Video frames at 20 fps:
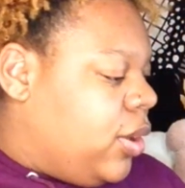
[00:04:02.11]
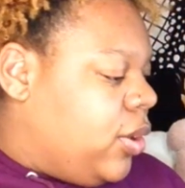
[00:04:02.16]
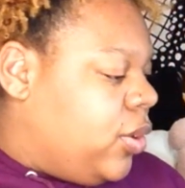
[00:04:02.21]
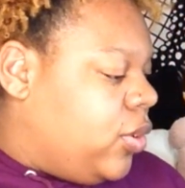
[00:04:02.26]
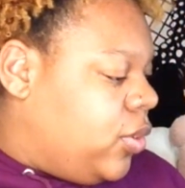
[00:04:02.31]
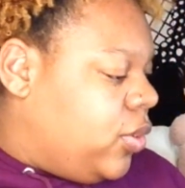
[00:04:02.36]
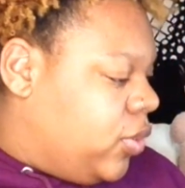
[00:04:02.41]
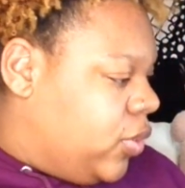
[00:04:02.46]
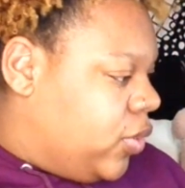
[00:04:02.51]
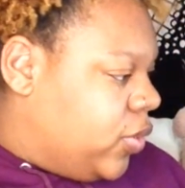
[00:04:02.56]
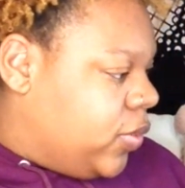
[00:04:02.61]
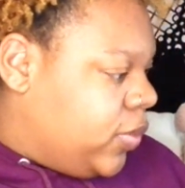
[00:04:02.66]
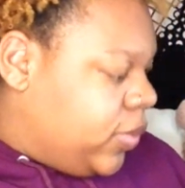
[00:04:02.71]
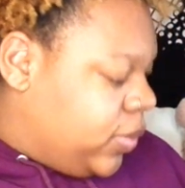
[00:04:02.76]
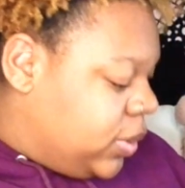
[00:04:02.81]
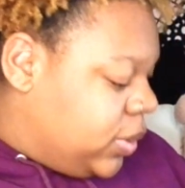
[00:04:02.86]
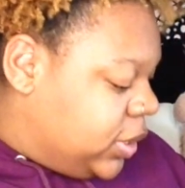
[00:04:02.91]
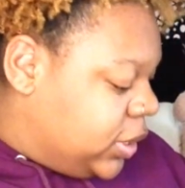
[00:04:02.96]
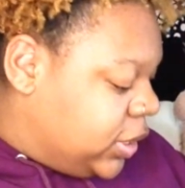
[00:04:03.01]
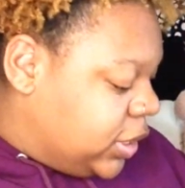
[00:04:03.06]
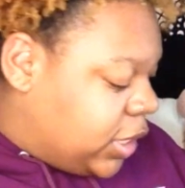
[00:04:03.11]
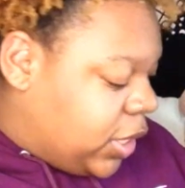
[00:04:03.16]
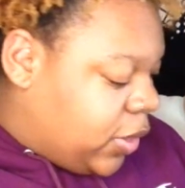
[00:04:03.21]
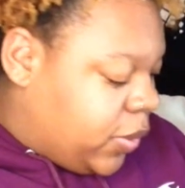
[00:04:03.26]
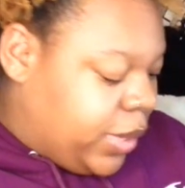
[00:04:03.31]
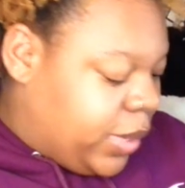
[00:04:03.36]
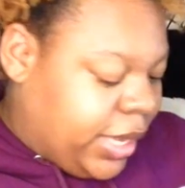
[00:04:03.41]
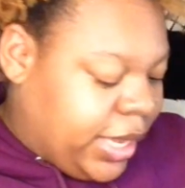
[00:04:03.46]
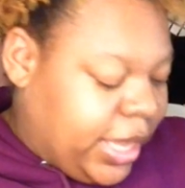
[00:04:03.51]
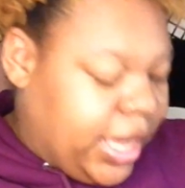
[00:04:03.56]
oh, so
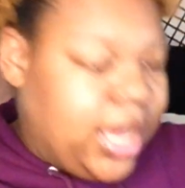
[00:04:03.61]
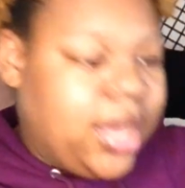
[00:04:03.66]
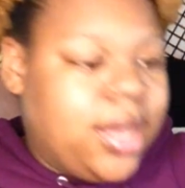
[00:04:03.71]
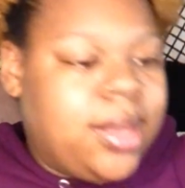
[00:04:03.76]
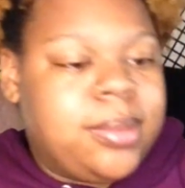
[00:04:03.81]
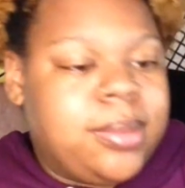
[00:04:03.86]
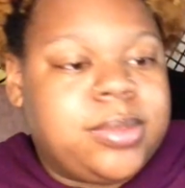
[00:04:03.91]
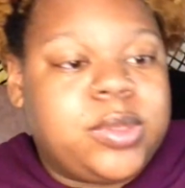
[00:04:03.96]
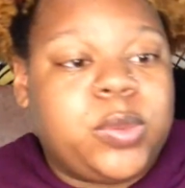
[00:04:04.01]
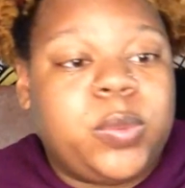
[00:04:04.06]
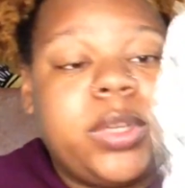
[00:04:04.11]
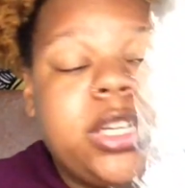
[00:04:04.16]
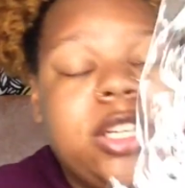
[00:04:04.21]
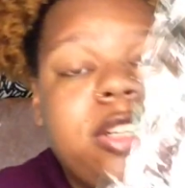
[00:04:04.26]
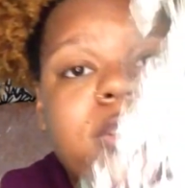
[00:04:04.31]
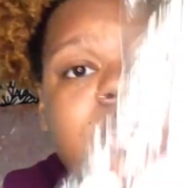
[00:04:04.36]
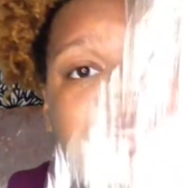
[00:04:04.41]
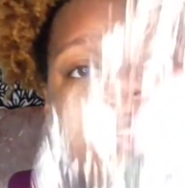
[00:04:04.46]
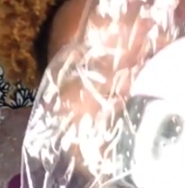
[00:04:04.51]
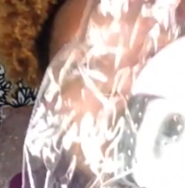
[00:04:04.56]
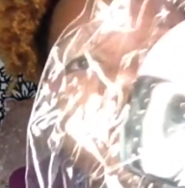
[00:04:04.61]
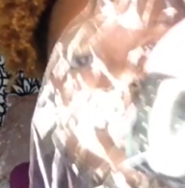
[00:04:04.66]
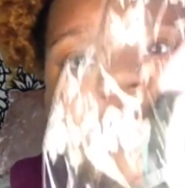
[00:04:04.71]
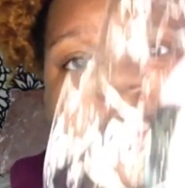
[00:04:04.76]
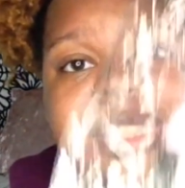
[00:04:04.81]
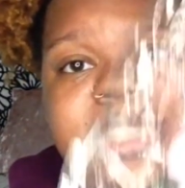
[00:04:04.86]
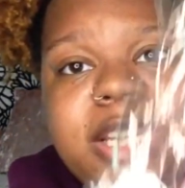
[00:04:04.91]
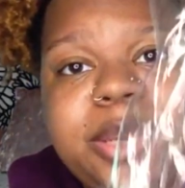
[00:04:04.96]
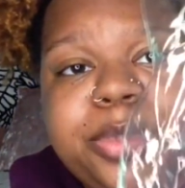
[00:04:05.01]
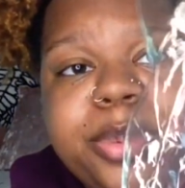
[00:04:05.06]
it comes with a little
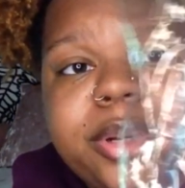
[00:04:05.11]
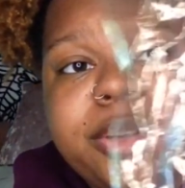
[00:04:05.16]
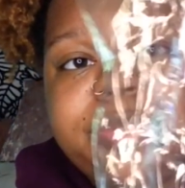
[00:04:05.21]
steeper